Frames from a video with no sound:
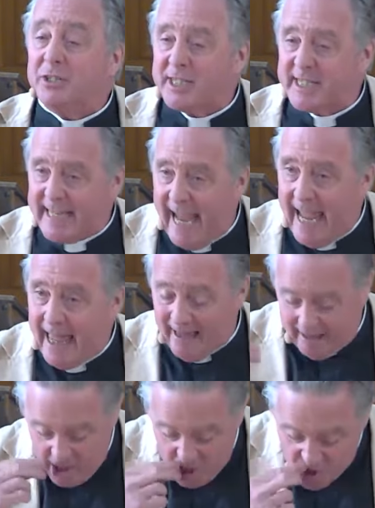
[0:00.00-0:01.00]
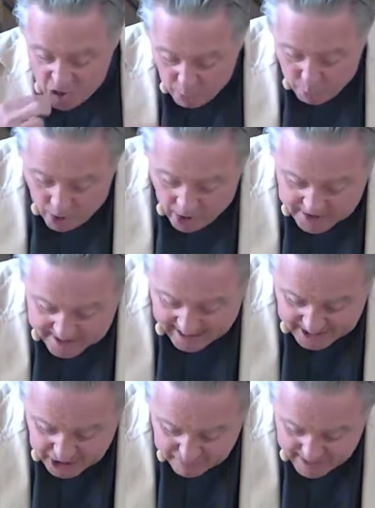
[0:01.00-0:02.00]
scale, words
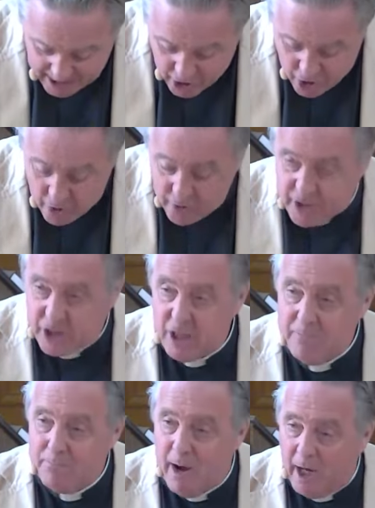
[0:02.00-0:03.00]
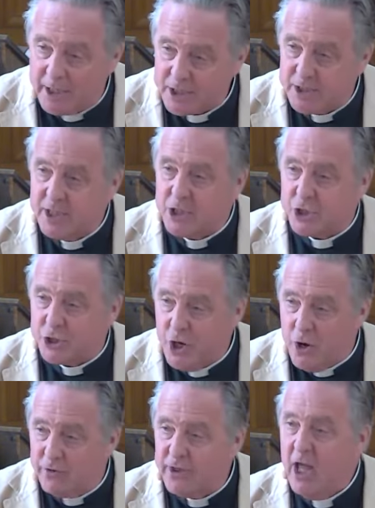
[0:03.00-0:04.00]
had to be used to mask the
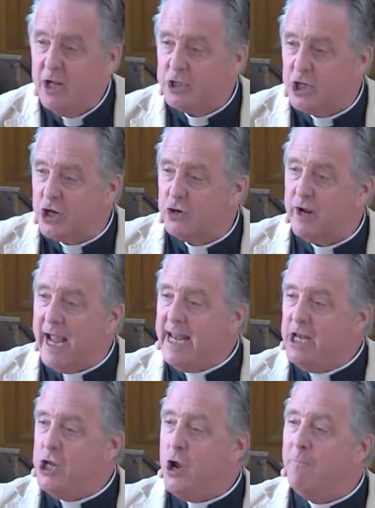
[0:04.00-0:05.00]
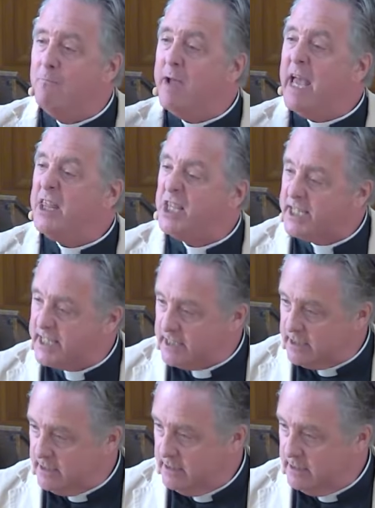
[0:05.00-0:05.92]
truth, to create new myths.